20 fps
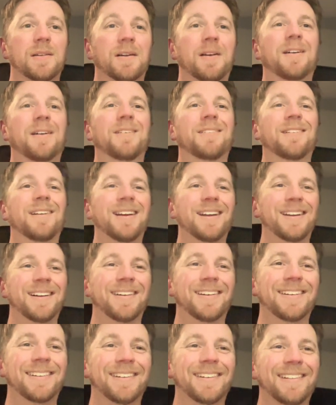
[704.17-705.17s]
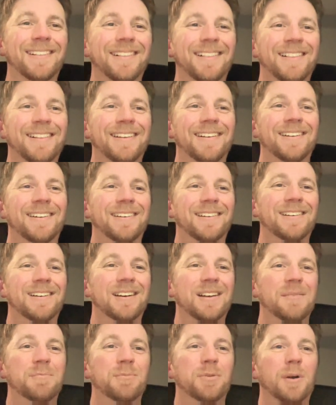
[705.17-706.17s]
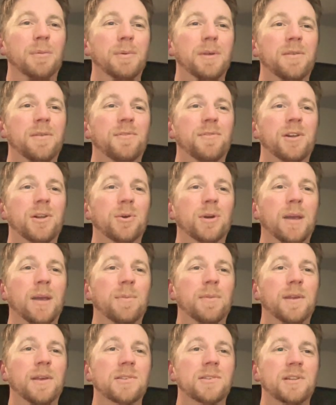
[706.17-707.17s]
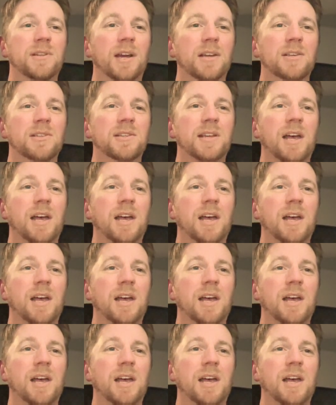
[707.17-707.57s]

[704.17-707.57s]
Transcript: All right. Probably the video game things next.